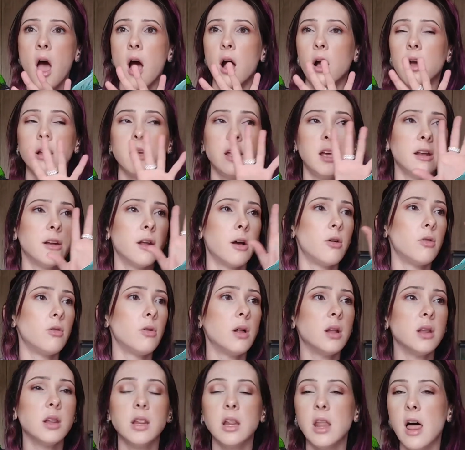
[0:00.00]

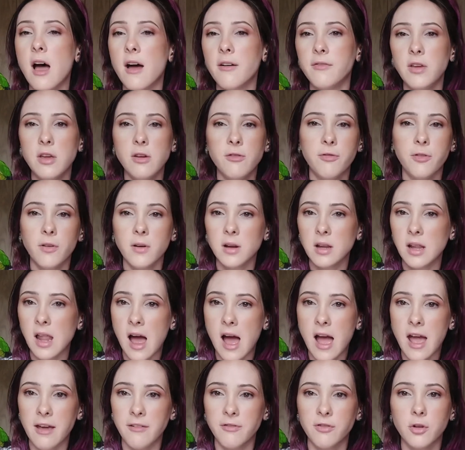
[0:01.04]
love you for
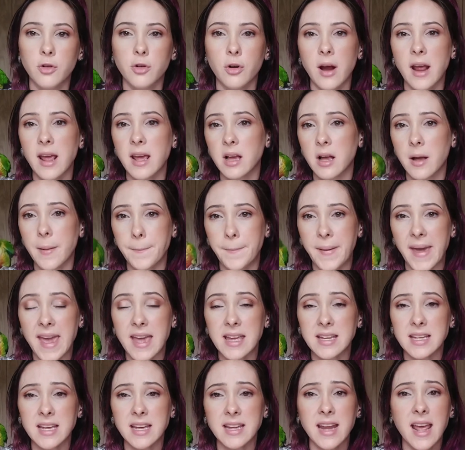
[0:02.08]
life, great
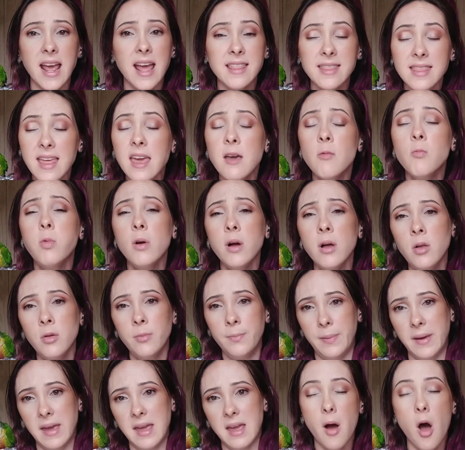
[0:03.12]
companion. And they will
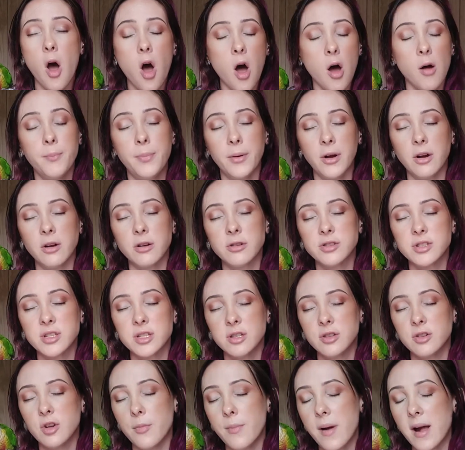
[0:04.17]
be. All
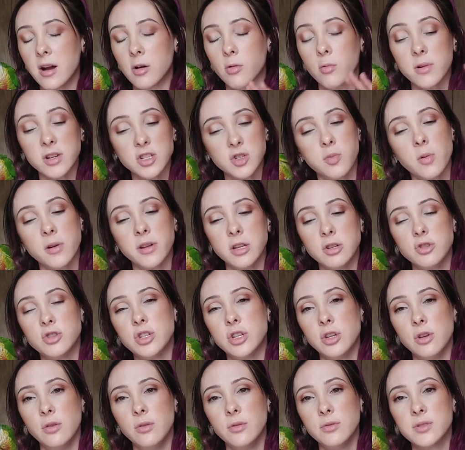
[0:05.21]
birds, no matter which one you
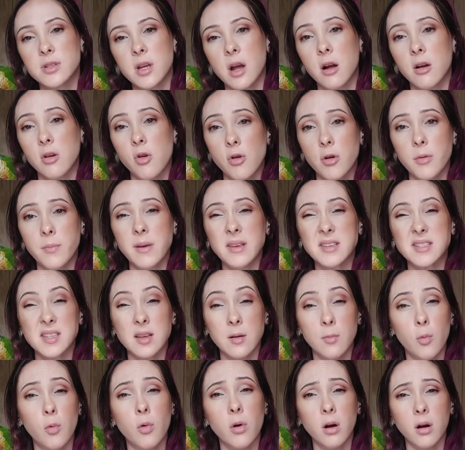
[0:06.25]
choose, are going to be
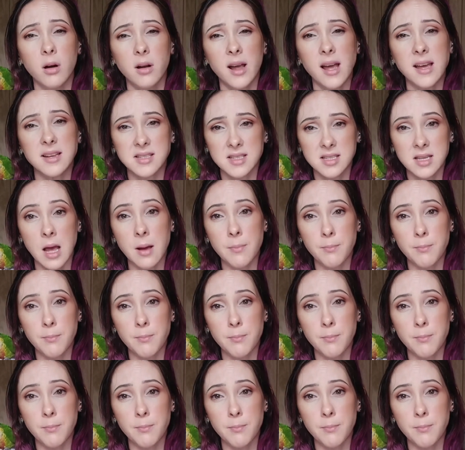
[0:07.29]
some work at some